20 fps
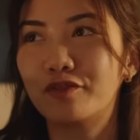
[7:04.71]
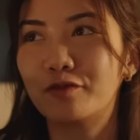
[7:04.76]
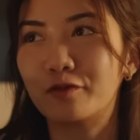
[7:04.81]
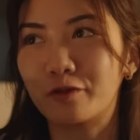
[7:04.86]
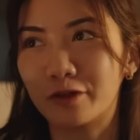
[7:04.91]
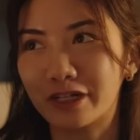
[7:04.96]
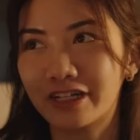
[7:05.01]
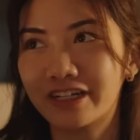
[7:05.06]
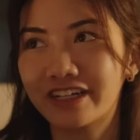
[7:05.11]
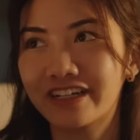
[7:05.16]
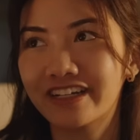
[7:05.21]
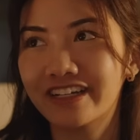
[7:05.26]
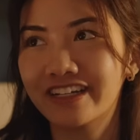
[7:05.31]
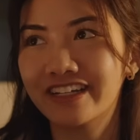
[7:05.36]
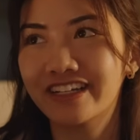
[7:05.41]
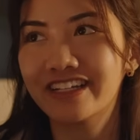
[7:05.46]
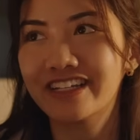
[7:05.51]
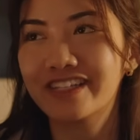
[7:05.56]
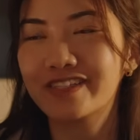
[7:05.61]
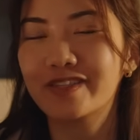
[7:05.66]
work.
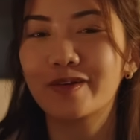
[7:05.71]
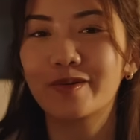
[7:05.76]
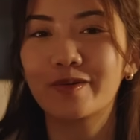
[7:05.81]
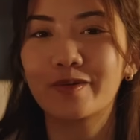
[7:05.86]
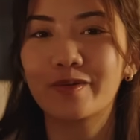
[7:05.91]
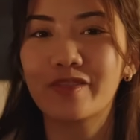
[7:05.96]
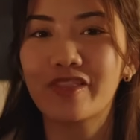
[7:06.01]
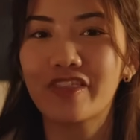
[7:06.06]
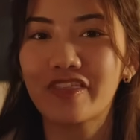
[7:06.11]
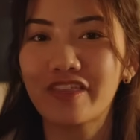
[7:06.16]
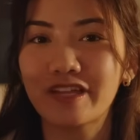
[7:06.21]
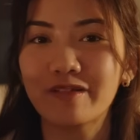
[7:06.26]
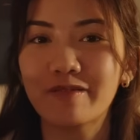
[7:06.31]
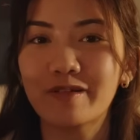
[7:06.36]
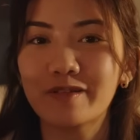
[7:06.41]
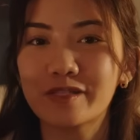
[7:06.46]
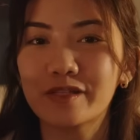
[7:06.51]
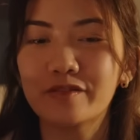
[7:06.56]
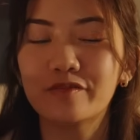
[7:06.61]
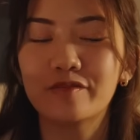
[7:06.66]
So the thing
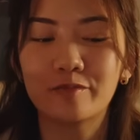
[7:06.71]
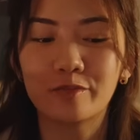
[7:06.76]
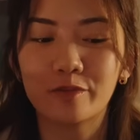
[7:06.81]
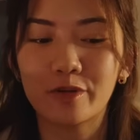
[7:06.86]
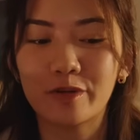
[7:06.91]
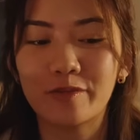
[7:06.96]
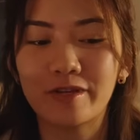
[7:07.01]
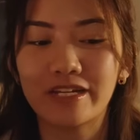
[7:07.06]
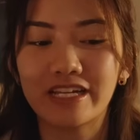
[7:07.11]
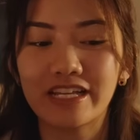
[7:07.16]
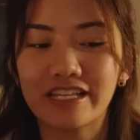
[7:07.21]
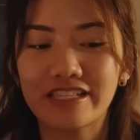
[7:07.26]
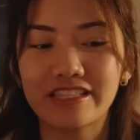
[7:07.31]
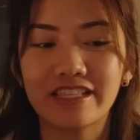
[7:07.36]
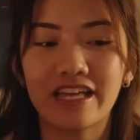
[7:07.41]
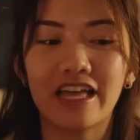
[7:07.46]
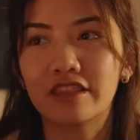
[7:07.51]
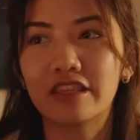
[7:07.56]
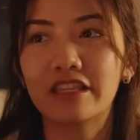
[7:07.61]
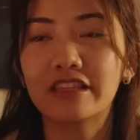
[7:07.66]
about self-employment is
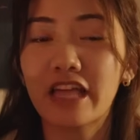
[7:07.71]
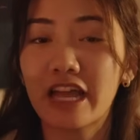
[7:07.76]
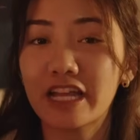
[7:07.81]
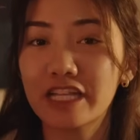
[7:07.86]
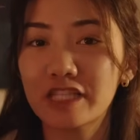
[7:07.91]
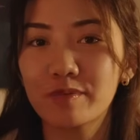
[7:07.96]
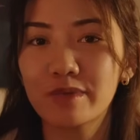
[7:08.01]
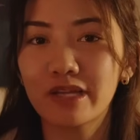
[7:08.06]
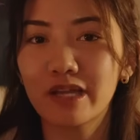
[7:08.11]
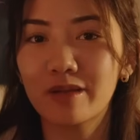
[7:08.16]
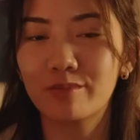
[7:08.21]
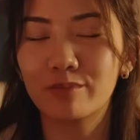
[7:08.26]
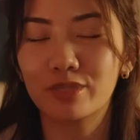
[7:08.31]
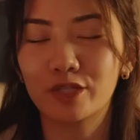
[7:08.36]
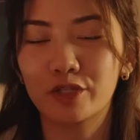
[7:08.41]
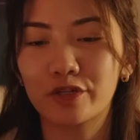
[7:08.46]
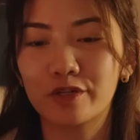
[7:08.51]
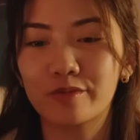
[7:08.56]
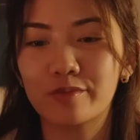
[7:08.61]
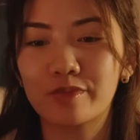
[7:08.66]
that the lines become
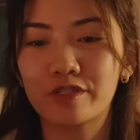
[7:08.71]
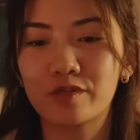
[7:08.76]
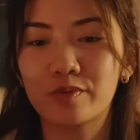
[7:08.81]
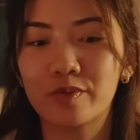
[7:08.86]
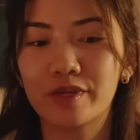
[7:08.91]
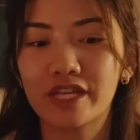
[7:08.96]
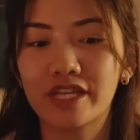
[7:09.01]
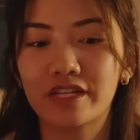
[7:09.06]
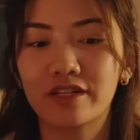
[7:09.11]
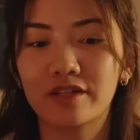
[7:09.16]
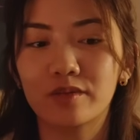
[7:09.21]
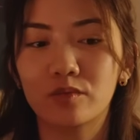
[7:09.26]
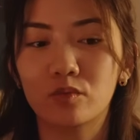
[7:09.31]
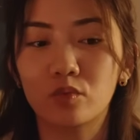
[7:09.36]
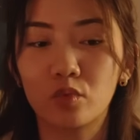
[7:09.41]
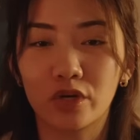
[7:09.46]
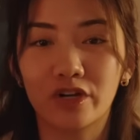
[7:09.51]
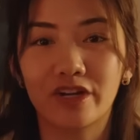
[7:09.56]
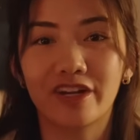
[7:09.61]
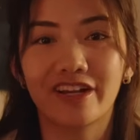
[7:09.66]
blurred between
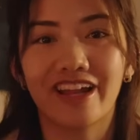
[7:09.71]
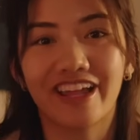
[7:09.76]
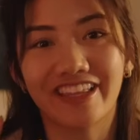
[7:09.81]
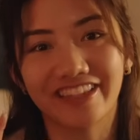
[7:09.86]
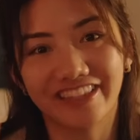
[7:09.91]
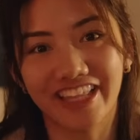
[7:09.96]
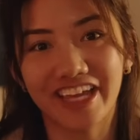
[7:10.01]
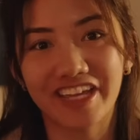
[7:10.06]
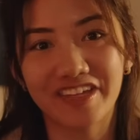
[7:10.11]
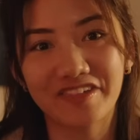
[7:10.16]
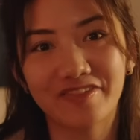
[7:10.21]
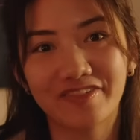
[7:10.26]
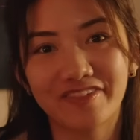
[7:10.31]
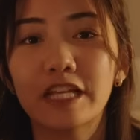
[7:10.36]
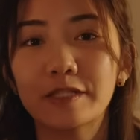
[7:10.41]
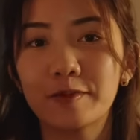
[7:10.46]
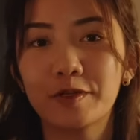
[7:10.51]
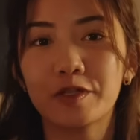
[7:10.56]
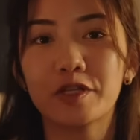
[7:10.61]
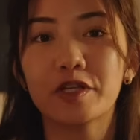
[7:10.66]
work and life,
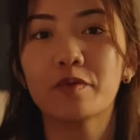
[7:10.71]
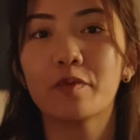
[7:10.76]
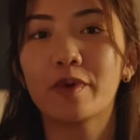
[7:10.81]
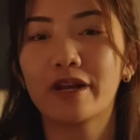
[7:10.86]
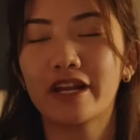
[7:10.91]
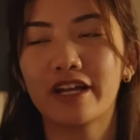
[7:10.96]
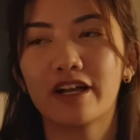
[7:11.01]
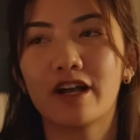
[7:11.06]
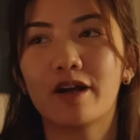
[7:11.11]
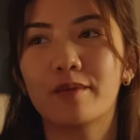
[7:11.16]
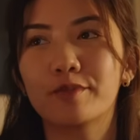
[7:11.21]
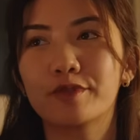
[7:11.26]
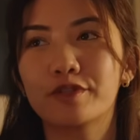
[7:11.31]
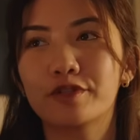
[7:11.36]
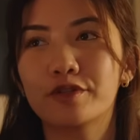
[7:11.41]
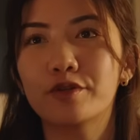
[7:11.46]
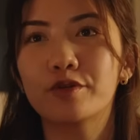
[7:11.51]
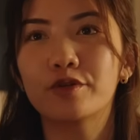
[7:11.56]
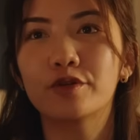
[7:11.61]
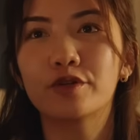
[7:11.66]
especially when it comes
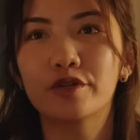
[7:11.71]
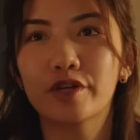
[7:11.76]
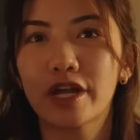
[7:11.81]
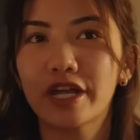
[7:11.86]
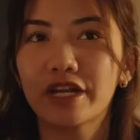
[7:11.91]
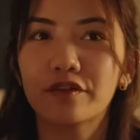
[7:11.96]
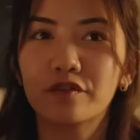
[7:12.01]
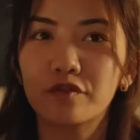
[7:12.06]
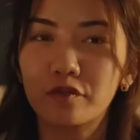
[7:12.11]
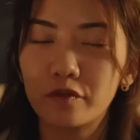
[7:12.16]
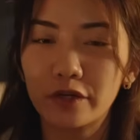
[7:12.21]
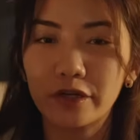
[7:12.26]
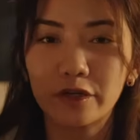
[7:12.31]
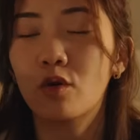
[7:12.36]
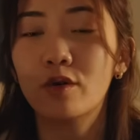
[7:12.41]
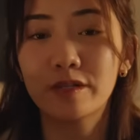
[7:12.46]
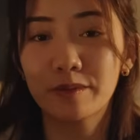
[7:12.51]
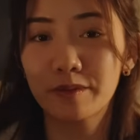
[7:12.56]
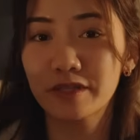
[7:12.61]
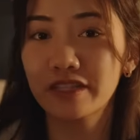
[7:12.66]
to creative work
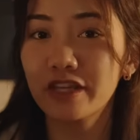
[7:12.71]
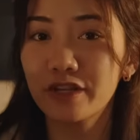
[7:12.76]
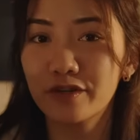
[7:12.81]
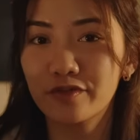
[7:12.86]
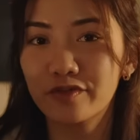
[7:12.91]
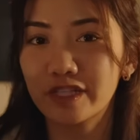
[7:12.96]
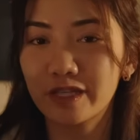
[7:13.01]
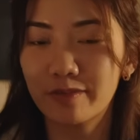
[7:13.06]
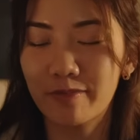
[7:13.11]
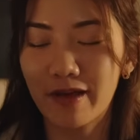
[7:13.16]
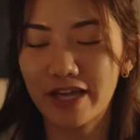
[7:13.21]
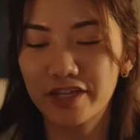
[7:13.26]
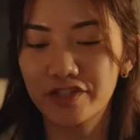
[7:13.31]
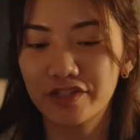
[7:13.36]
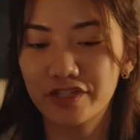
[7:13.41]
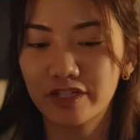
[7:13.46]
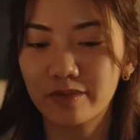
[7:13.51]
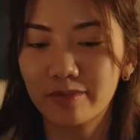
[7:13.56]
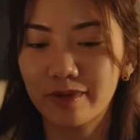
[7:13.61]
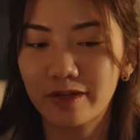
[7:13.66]
or something that you're really
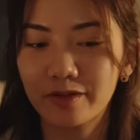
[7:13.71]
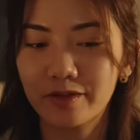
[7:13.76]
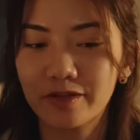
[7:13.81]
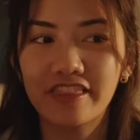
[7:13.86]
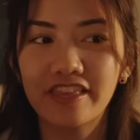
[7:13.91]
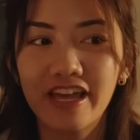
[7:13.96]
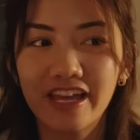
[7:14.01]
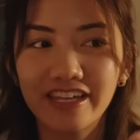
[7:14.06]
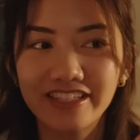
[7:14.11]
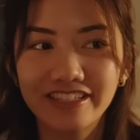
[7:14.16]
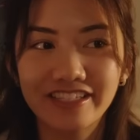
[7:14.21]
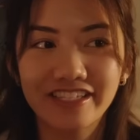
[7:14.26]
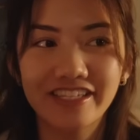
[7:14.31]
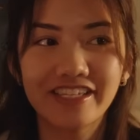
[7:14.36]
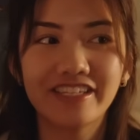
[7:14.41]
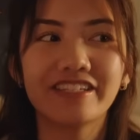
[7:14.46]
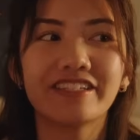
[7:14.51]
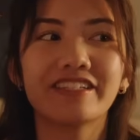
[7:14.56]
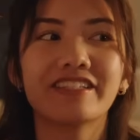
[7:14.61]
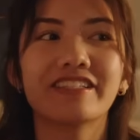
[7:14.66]
passionate about. The
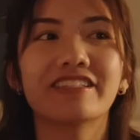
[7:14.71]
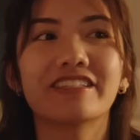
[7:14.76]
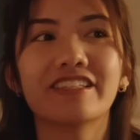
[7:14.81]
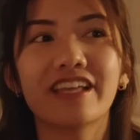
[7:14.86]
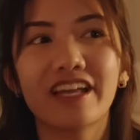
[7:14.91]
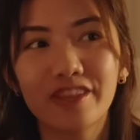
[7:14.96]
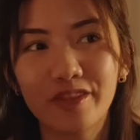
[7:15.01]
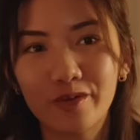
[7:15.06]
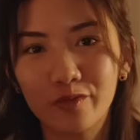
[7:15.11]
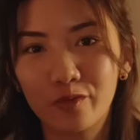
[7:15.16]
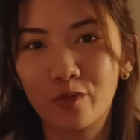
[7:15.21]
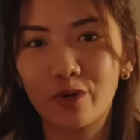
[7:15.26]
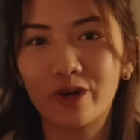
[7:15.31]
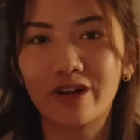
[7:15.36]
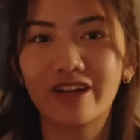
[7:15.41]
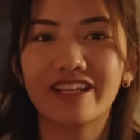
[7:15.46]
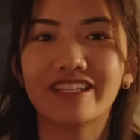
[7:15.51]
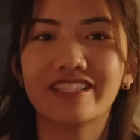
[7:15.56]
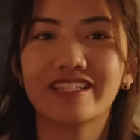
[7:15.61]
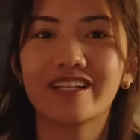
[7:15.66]
ideas and the
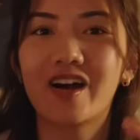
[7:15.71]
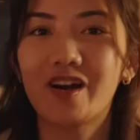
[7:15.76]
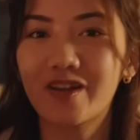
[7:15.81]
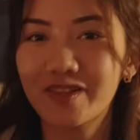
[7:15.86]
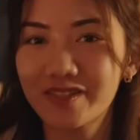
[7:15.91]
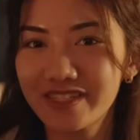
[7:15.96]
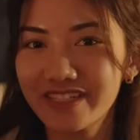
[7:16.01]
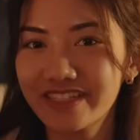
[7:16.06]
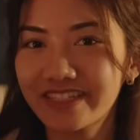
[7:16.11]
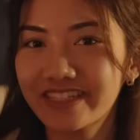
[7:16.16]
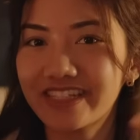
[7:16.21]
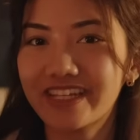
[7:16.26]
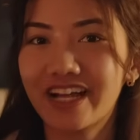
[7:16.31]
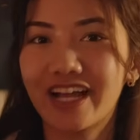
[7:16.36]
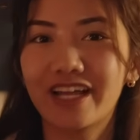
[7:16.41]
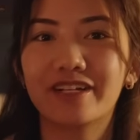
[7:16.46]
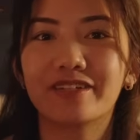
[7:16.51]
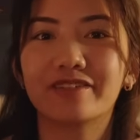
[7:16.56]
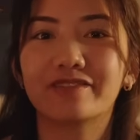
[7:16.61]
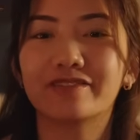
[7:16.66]
work is constantly
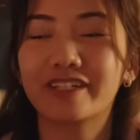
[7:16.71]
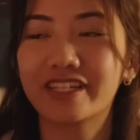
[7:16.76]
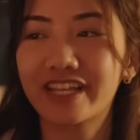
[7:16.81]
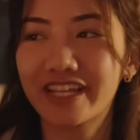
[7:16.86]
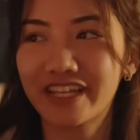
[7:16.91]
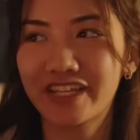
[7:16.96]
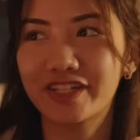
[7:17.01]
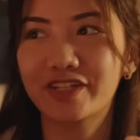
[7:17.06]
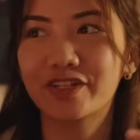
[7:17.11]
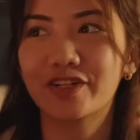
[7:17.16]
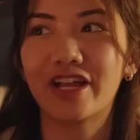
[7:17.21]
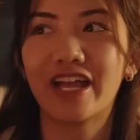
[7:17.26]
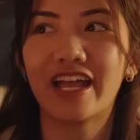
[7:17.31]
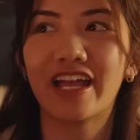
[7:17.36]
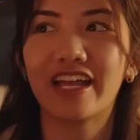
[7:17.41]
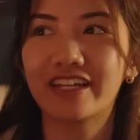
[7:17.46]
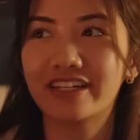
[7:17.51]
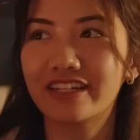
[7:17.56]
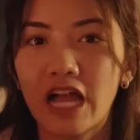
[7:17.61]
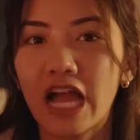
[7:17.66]
kind of ringing in your head.